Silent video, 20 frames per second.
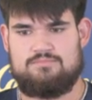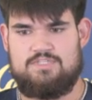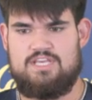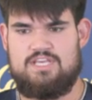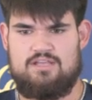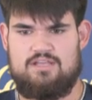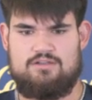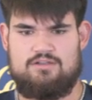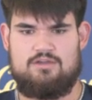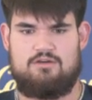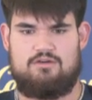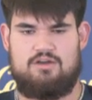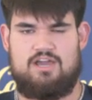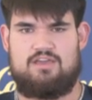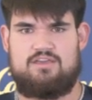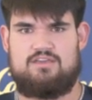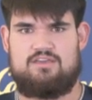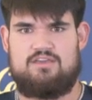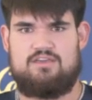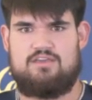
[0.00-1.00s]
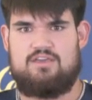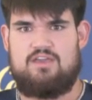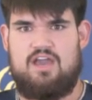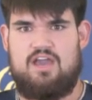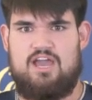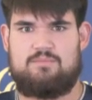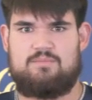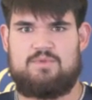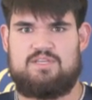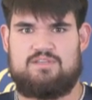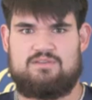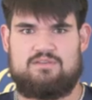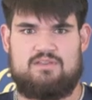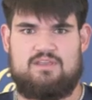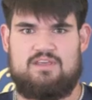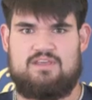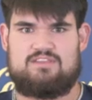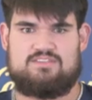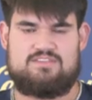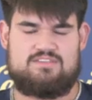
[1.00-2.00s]
Yeah, no, I, I mean,
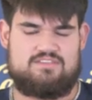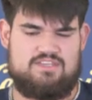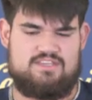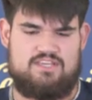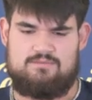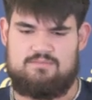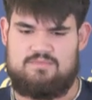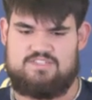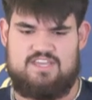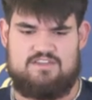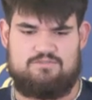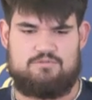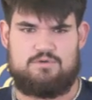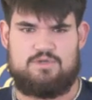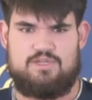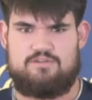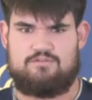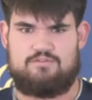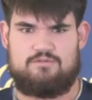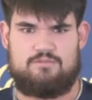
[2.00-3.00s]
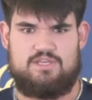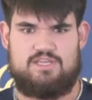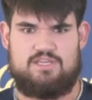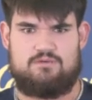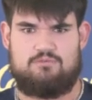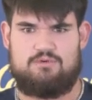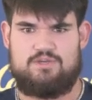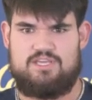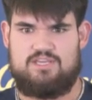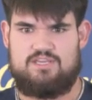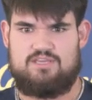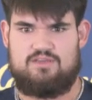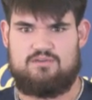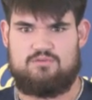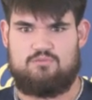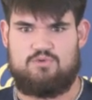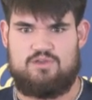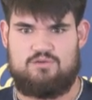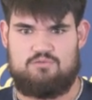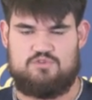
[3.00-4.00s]
it's the same as every week for me. We
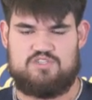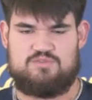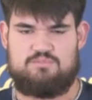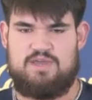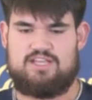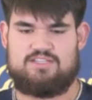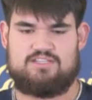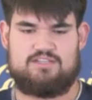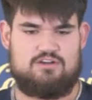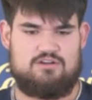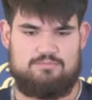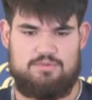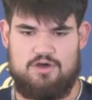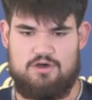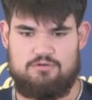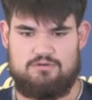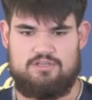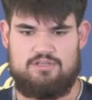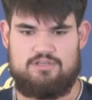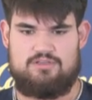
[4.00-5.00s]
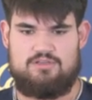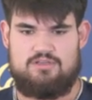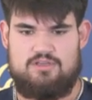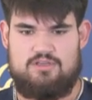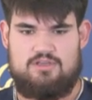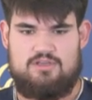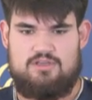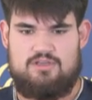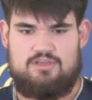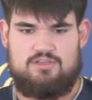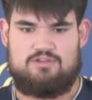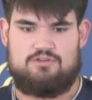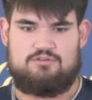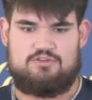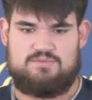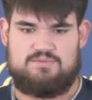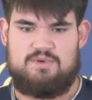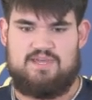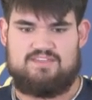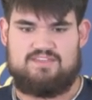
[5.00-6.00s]
we respect our opponent you know,
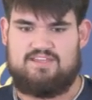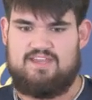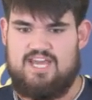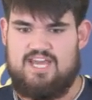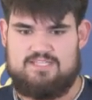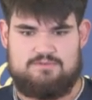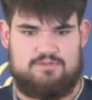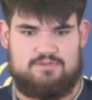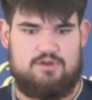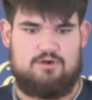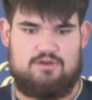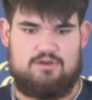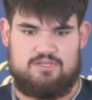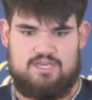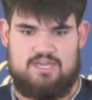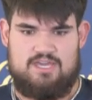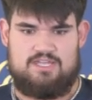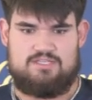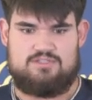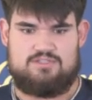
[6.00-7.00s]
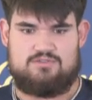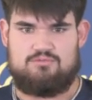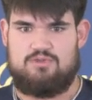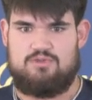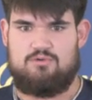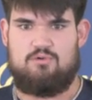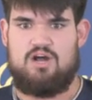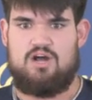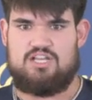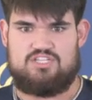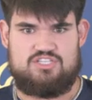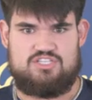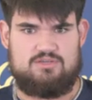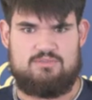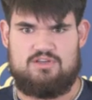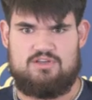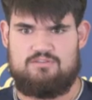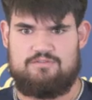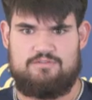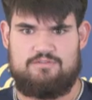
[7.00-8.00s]
respect the guys we go against. We watch them
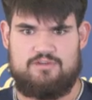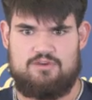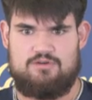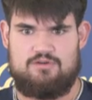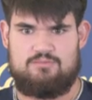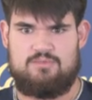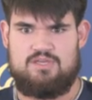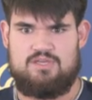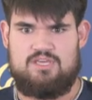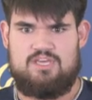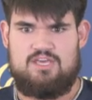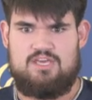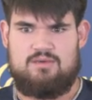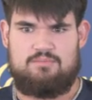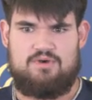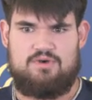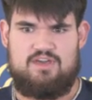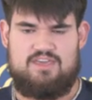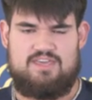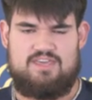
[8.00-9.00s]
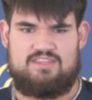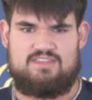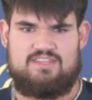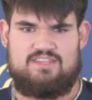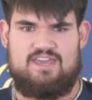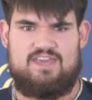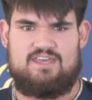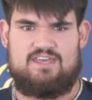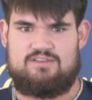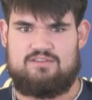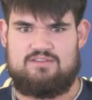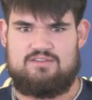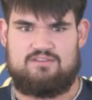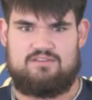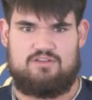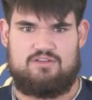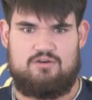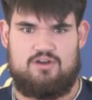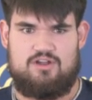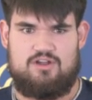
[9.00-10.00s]
on film, but in the end,
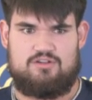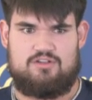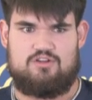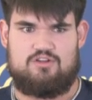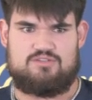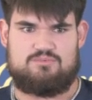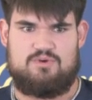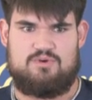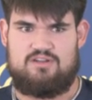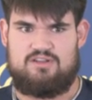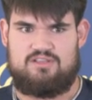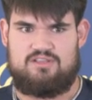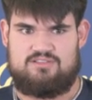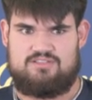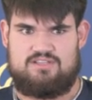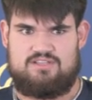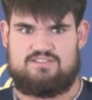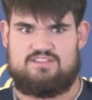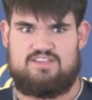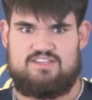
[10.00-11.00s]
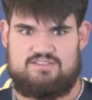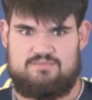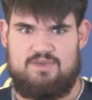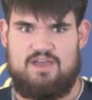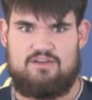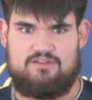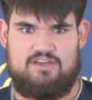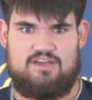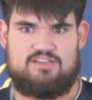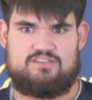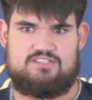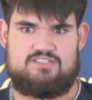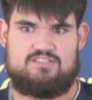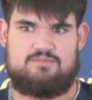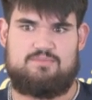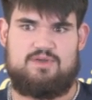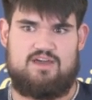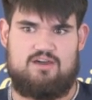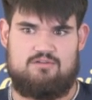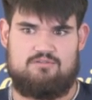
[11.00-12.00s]
you know, Coach Browning, like I say, it's about us. It's
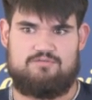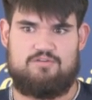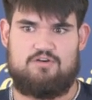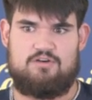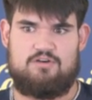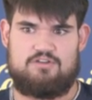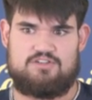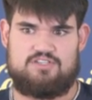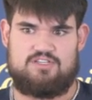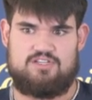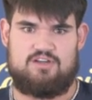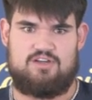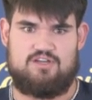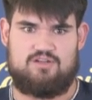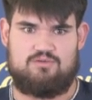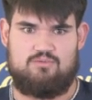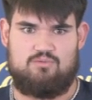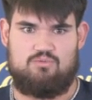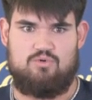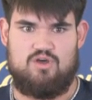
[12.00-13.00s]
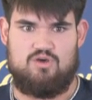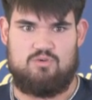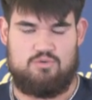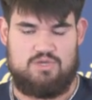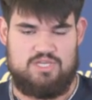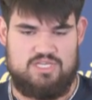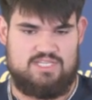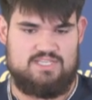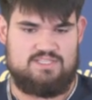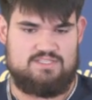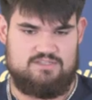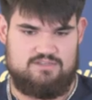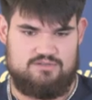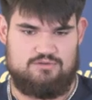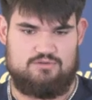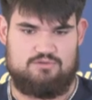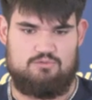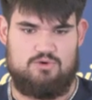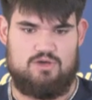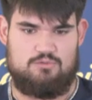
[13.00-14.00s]
about focusing on what we need to
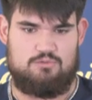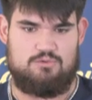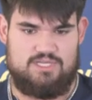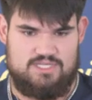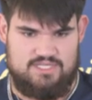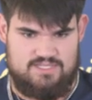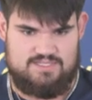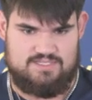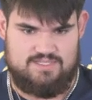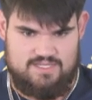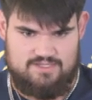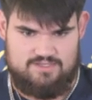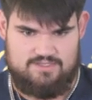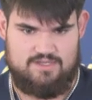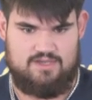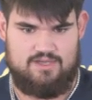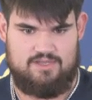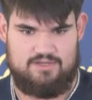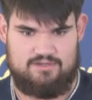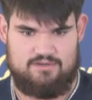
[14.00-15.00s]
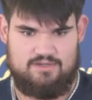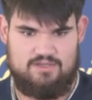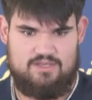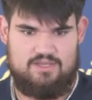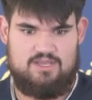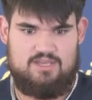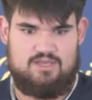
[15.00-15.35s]
do, what we need to get done,